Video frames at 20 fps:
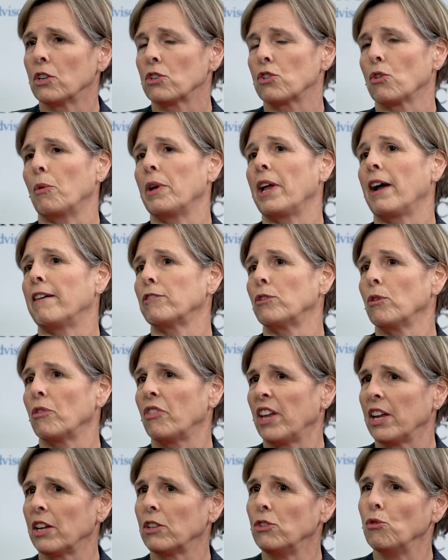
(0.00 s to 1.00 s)
So we have to
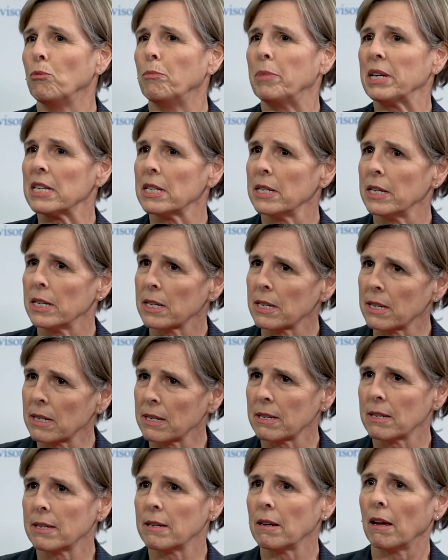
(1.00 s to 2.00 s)
think new
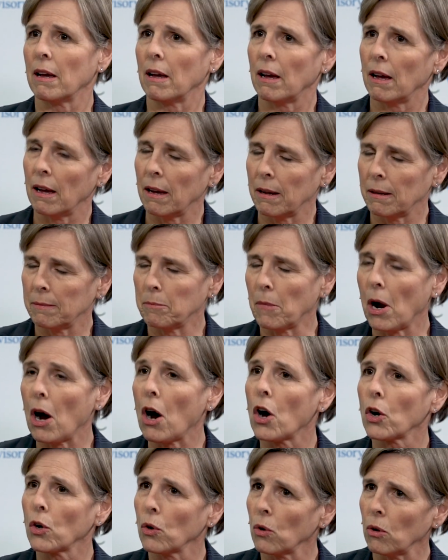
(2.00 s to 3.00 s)
business
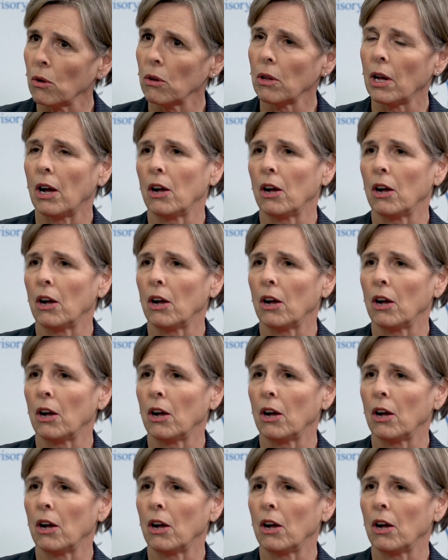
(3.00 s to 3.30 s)
model,